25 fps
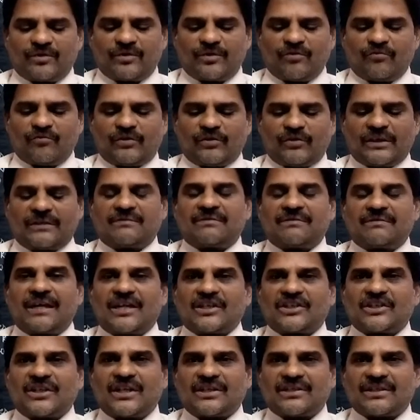with the
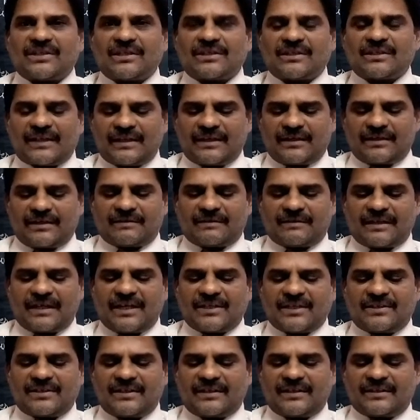translations and
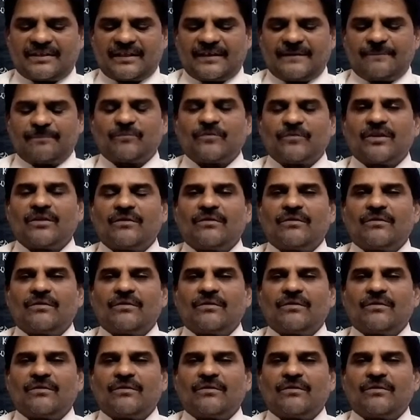translated